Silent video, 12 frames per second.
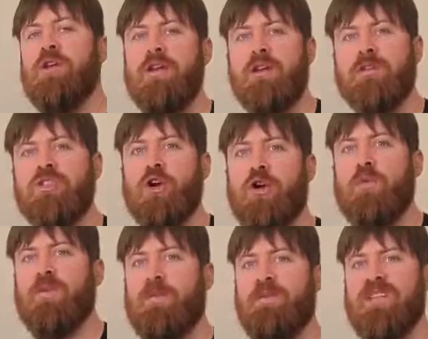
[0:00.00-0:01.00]
You need to start
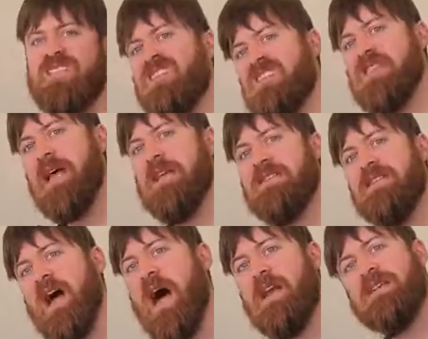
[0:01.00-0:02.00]
with a business that is
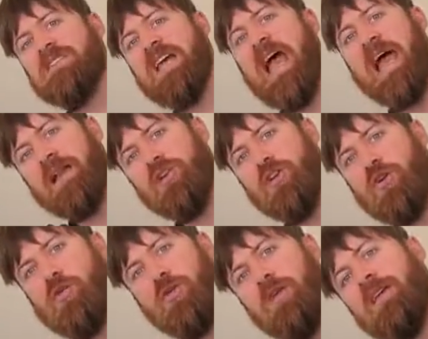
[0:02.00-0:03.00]
not
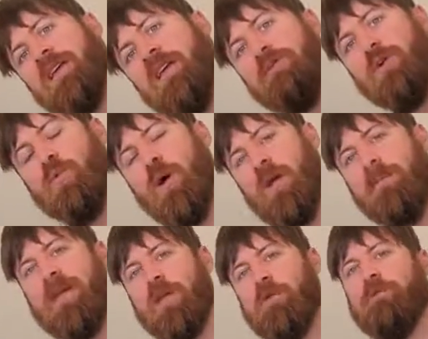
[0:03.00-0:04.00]
technical if you want to
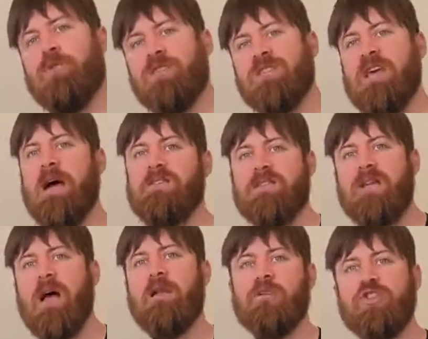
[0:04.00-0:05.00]
make your first
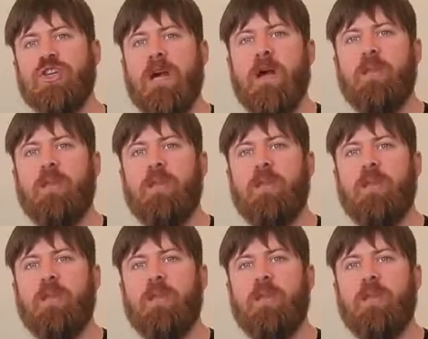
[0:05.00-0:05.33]
$1,000 check.